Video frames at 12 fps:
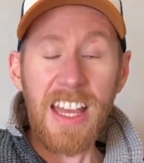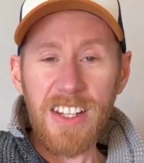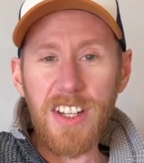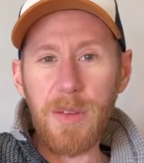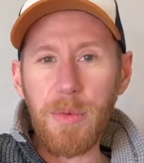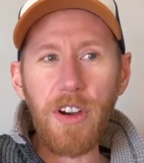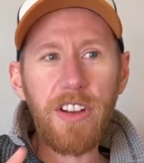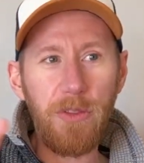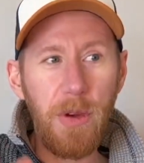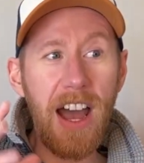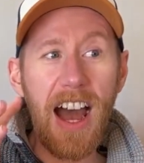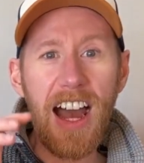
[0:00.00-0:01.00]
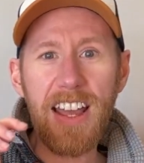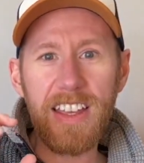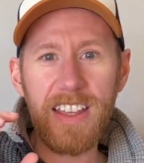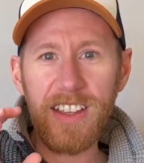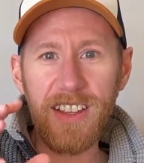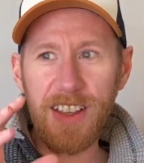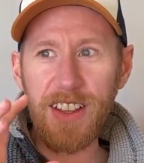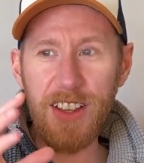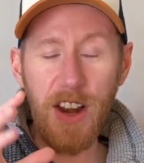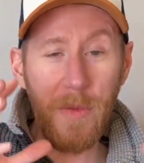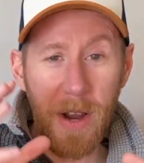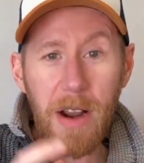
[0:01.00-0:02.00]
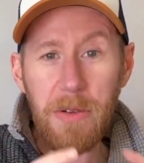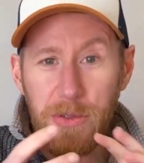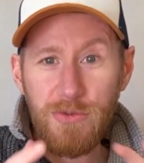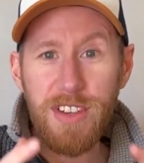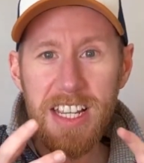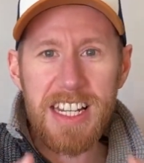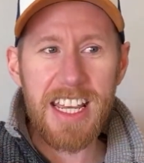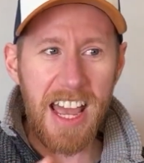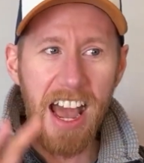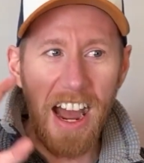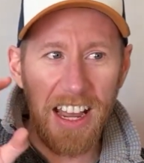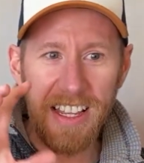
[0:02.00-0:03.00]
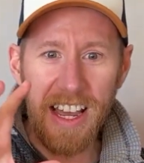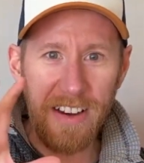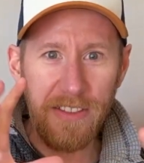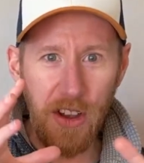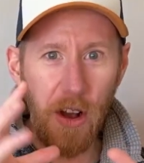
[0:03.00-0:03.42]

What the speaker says: to the point of where when I was reading it, I kind of